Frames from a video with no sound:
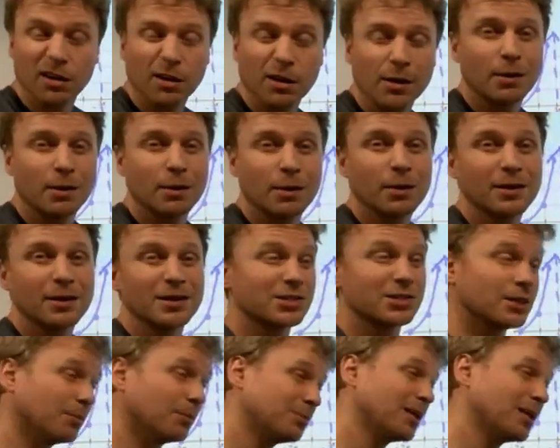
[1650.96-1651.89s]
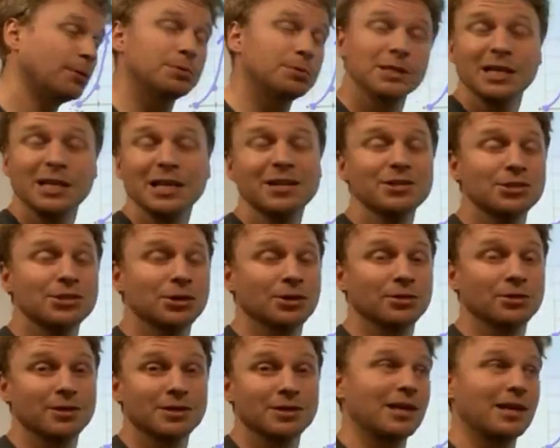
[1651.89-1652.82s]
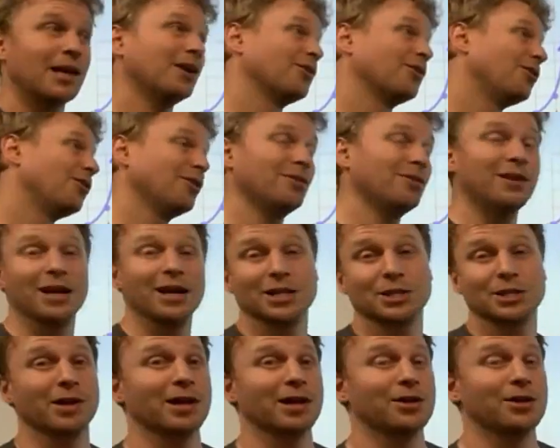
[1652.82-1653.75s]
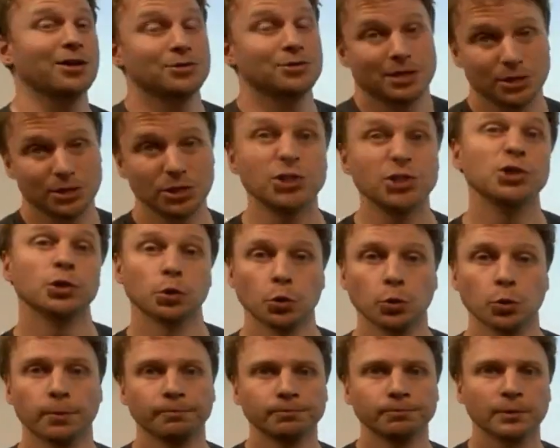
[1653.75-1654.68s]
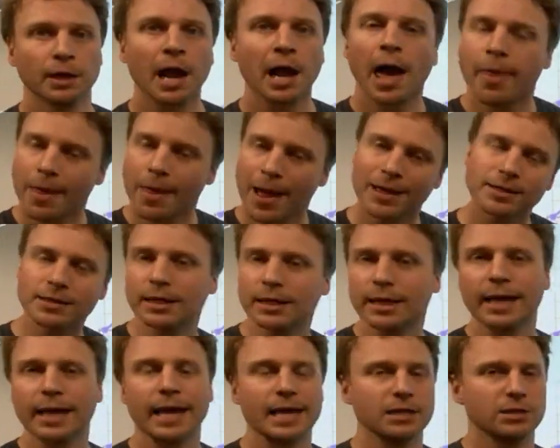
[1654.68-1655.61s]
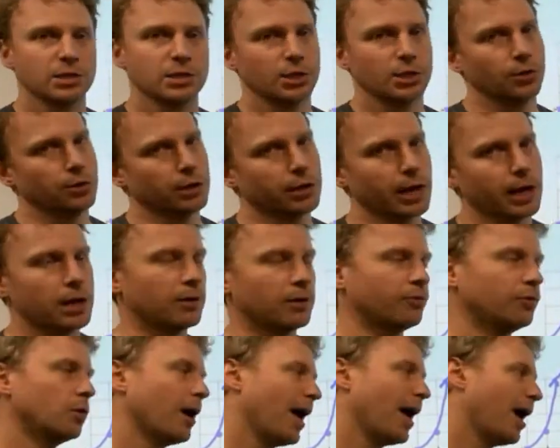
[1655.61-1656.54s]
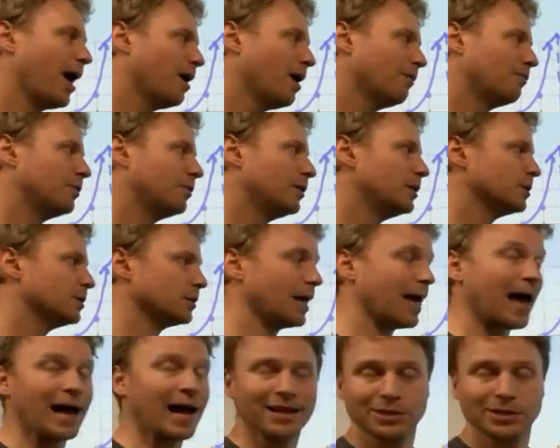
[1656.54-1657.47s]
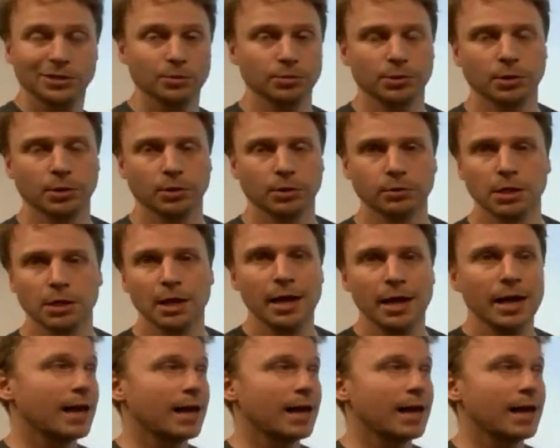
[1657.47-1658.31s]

is sometimes easier than saying all the x values that do. And that's the case here again. If you have these asymptotes, it